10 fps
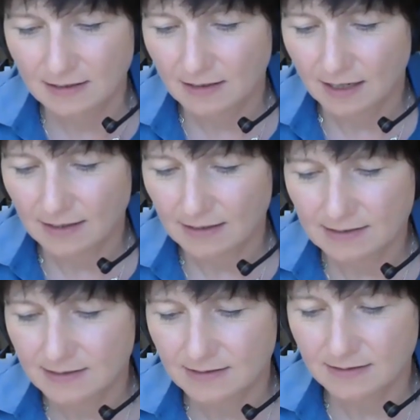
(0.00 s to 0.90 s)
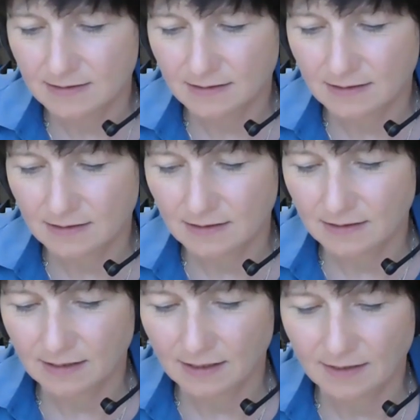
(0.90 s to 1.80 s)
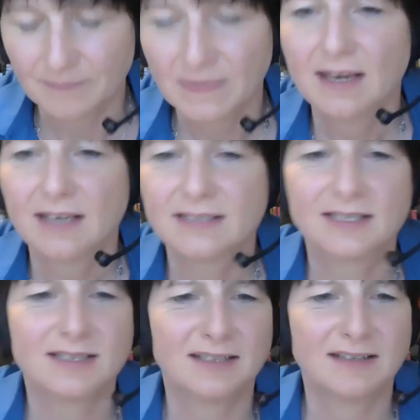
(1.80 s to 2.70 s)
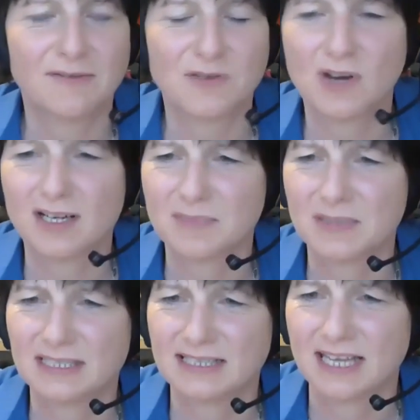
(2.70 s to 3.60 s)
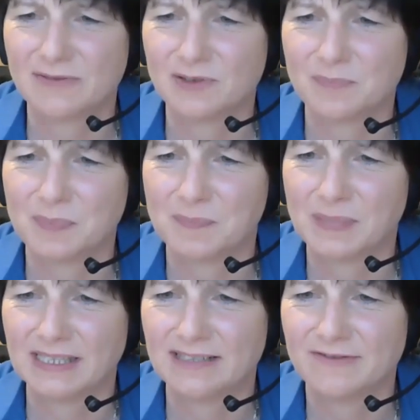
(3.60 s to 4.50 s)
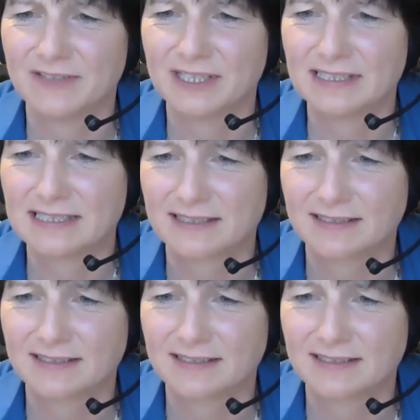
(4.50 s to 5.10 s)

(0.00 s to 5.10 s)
And yeah, is this have you heard about this level playing field